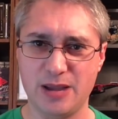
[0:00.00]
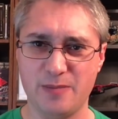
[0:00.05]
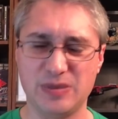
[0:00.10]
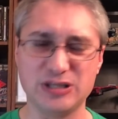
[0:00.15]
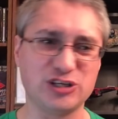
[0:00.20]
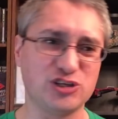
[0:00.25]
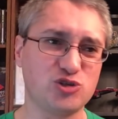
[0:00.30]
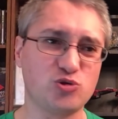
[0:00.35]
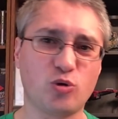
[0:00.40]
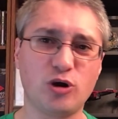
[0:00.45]

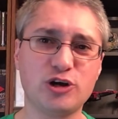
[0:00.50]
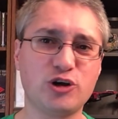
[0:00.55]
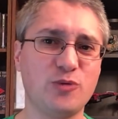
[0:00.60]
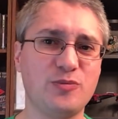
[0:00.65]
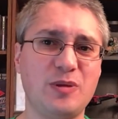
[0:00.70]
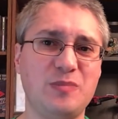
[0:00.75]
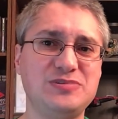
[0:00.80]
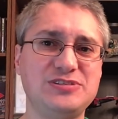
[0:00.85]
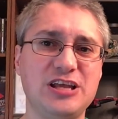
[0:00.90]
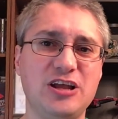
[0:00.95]
But the story
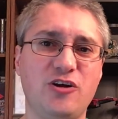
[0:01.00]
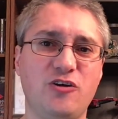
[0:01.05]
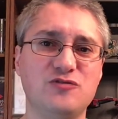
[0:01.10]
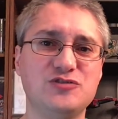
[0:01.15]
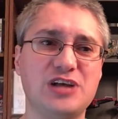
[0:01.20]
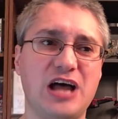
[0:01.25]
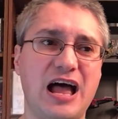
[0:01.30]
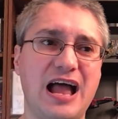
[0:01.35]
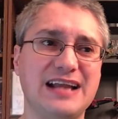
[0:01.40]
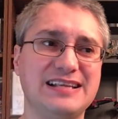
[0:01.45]
group
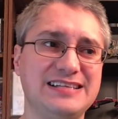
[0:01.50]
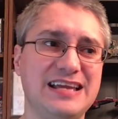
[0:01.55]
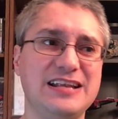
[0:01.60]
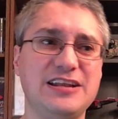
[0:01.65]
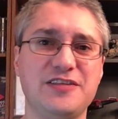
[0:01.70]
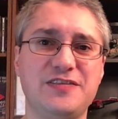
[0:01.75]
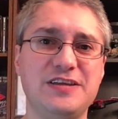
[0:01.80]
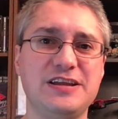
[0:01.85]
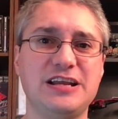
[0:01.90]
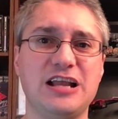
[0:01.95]
themselves, I
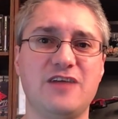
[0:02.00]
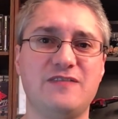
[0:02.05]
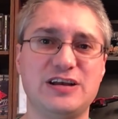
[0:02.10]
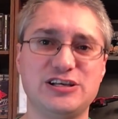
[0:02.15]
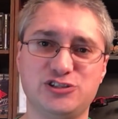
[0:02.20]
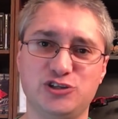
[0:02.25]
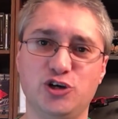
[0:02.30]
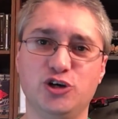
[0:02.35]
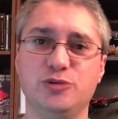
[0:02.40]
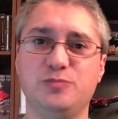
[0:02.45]
tend to think of
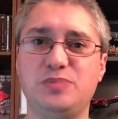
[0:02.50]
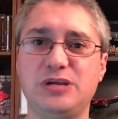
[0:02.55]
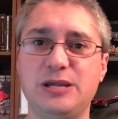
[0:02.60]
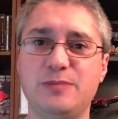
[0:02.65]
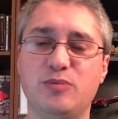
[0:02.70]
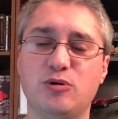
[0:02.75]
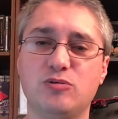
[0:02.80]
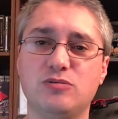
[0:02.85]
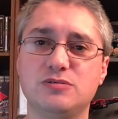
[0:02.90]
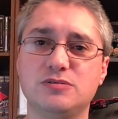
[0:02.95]
as good
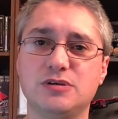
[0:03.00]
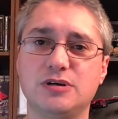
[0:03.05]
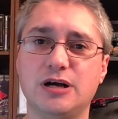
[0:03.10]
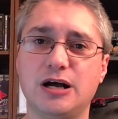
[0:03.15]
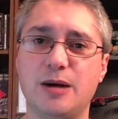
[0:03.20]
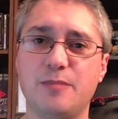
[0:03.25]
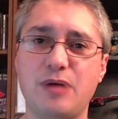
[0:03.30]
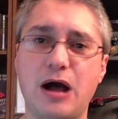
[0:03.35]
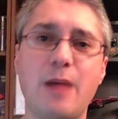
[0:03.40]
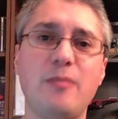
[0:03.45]
people.
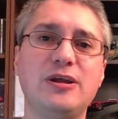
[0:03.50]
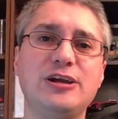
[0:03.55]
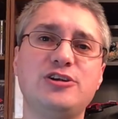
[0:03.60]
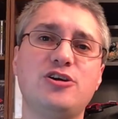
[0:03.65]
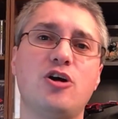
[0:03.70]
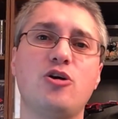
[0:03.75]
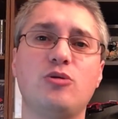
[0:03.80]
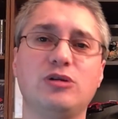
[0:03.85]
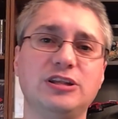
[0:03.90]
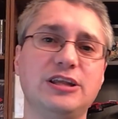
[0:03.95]
Pablo
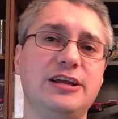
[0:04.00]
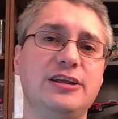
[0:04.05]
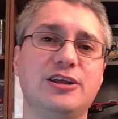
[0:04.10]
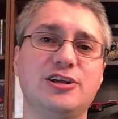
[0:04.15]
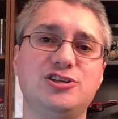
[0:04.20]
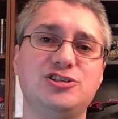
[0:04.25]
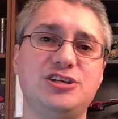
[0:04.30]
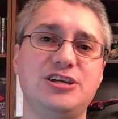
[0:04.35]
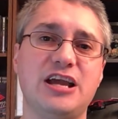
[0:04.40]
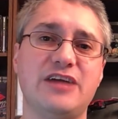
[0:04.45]
Hidalgo and
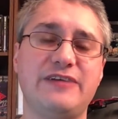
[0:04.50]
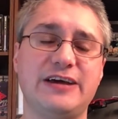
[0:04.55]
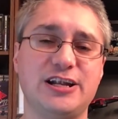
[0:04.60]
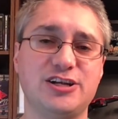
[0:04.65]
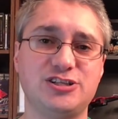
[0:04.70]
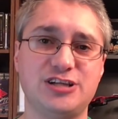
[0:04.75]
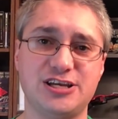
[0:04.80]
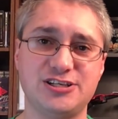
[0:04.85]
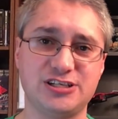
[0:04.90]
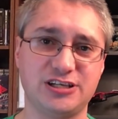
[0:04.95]
Leland Chi, I've had
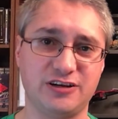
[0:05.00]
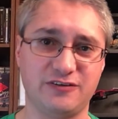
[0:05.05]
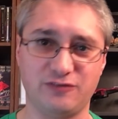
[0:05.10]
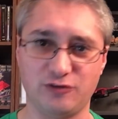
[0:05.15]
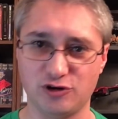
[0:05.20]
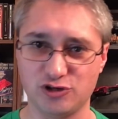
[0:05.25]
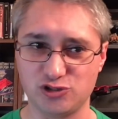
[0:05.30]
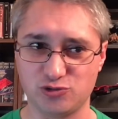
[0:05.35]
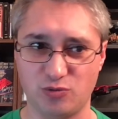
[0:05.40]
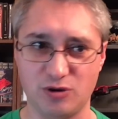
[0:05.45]
a chance to
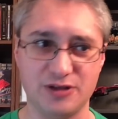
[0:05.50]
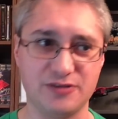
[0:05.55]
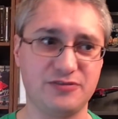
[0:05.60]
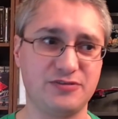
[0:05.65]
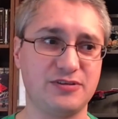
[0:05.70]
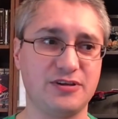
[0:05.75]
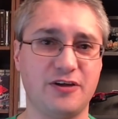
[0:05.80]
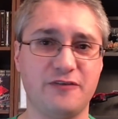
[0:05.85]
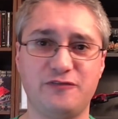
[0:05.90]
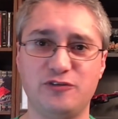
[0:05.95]
converse
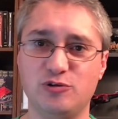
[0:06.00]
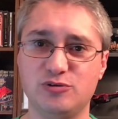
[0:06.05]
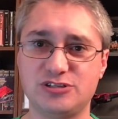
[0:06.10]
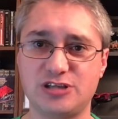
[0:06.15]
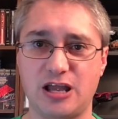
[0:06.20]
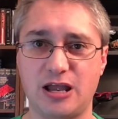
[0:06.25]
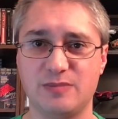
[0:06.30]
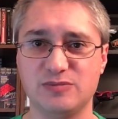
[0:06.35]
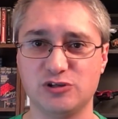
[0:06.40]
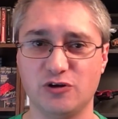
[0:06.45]
with a few
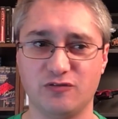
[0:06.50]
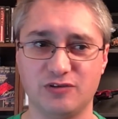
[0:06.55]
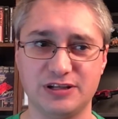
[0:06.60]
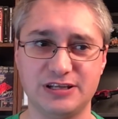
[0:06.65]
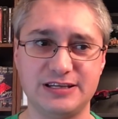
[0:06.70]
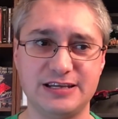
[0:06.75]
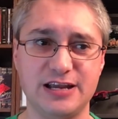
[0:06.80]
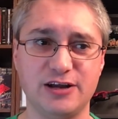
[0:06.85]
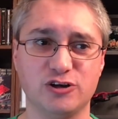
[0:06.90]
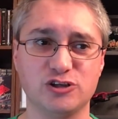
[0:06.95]
times over
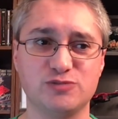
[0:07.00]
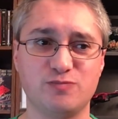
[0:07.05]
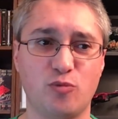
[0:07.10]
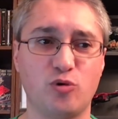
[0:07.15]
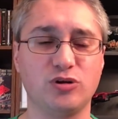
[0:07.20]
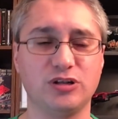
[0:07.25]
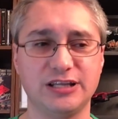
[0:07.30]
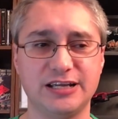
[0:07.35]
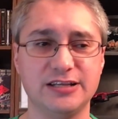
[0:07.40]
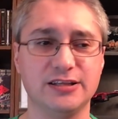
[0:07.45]
the years,
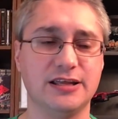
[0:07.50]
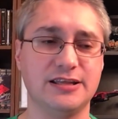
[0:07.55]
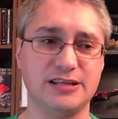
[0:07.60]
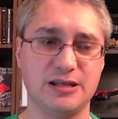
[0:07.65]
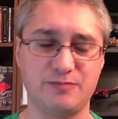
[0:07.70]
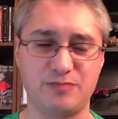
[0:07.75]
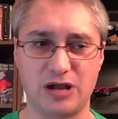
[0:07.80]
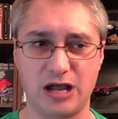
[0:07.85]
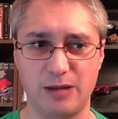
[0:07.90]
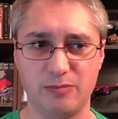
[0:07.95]
more Leland
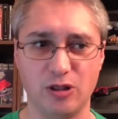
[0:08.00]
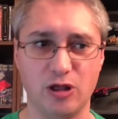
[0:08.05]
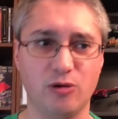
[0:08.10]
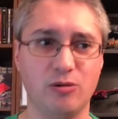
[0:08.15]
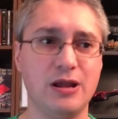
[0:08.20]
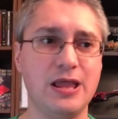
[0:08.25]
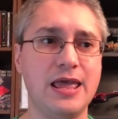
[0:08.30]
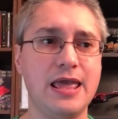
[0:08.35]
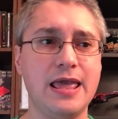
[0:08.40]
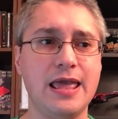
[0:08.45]
than
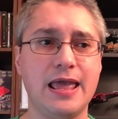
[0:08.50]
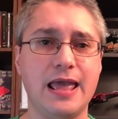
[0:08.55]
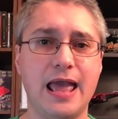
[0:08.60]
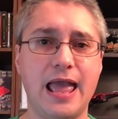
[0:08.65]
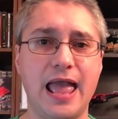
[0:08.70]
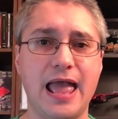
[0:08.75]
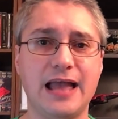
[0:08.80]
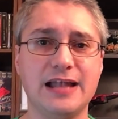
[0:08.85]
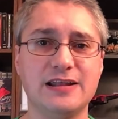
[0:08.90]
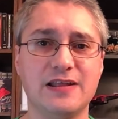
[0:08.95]
Pablo,
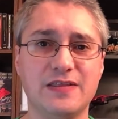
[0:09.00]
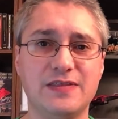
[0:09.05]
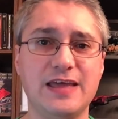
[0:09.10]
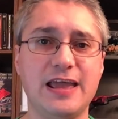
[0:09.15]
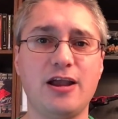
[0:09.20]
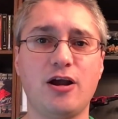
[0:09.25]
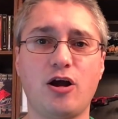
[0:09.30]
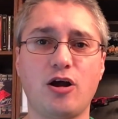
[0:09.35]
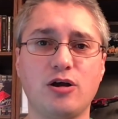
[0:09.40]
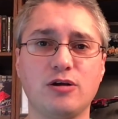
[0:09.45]
and
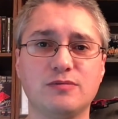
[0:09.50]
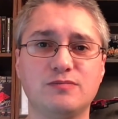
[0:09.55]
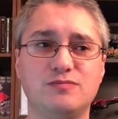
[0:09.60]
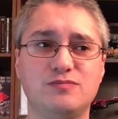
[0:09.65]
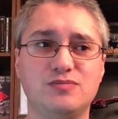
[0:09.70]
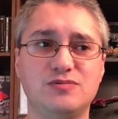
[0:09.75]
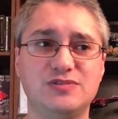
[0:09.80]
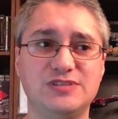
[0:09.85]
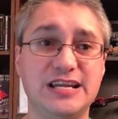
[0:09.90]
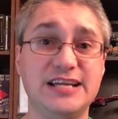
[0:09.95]
they are
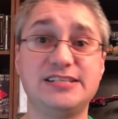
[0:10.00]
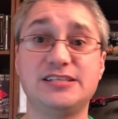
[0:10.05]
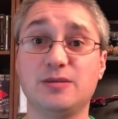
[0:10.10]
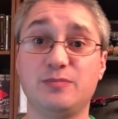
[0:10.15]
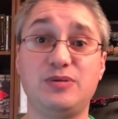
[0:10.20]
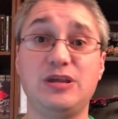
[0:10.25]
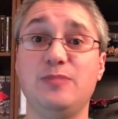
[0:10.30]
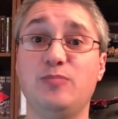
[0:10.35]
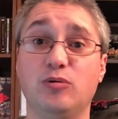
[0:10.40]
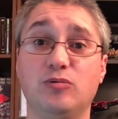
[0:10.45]

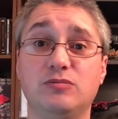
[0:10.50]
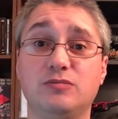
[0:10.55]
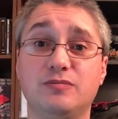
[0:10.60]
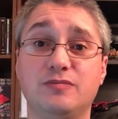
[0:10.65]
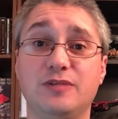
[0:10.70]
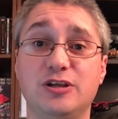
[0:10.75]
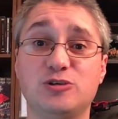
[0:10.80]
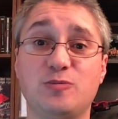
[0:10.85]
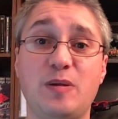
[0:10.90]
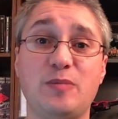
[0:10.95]
decent people.
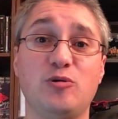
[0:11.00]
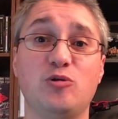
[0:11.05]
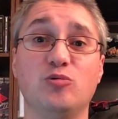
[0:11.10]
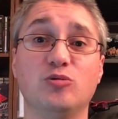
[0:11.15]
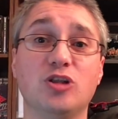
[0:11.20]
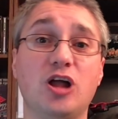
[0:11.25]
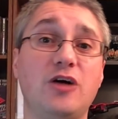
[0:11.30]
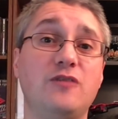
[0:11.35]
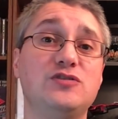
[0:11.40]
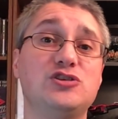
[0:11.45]
These are people
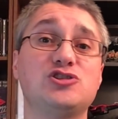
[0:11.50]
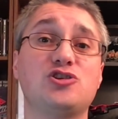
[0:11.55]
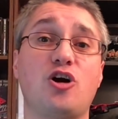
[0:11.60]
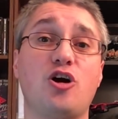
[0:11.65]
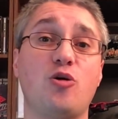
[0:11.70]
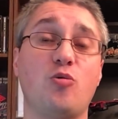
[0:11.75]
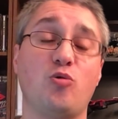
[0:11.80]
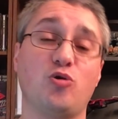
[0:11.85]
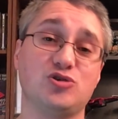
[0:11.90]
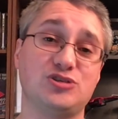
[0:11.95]
who love
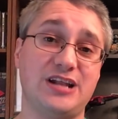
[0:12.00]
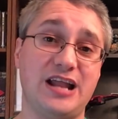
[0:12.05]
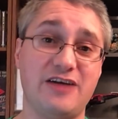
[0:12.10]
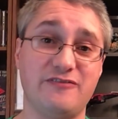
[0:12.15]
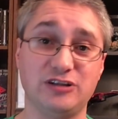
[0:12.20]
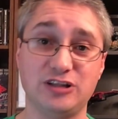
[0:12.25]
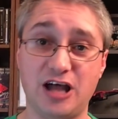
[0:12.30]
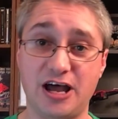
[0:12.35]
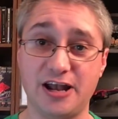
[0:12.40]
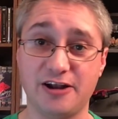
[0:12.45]
Star Wars and
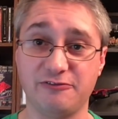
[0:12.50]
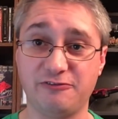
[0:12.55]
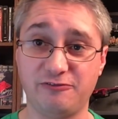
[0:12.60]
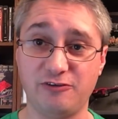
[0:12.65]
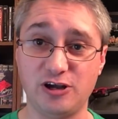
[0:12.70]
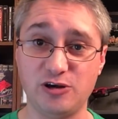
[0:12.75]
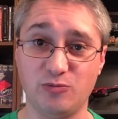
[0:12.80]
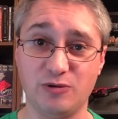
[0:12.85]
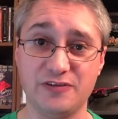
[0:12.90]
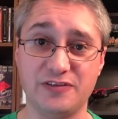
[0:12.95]
have a lot of
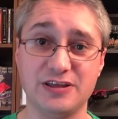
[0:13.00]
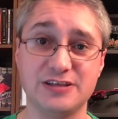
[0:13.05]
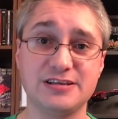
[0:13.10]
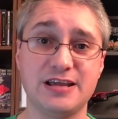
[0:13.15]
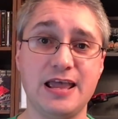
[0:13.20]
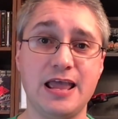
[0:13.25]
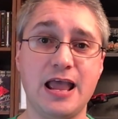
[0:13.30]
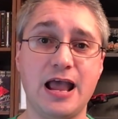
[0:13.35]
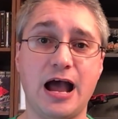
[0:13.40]
fun with it.